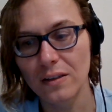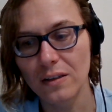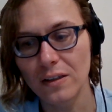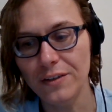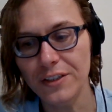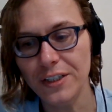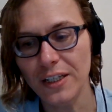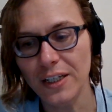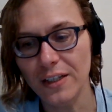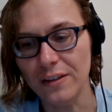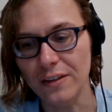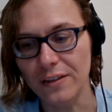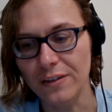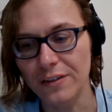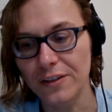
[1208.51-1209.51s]
If she
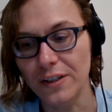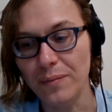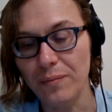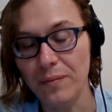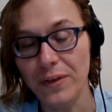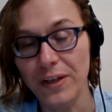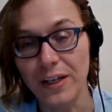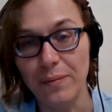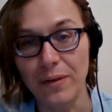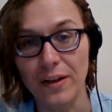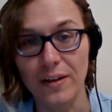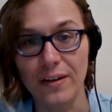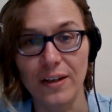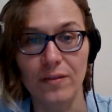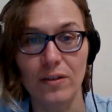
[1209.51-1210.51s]
hadn't dumped me, I might
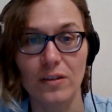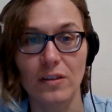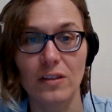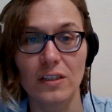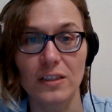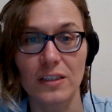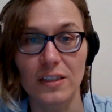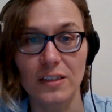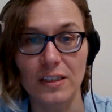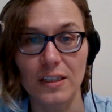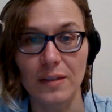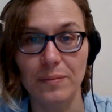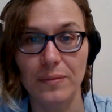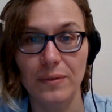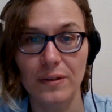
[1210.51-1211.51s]
have never looked this
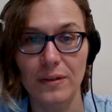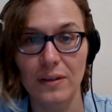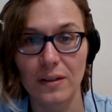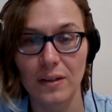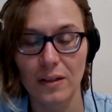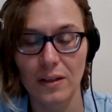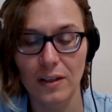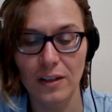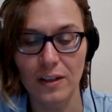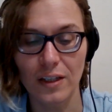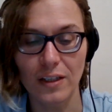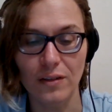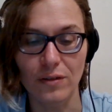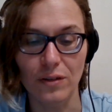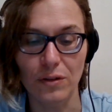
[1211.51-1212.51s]
up. I
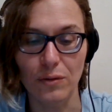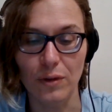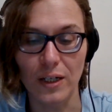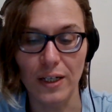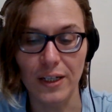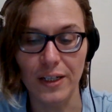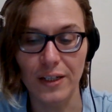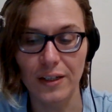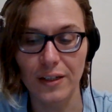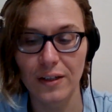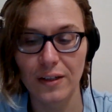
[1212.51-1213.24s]
don't know why.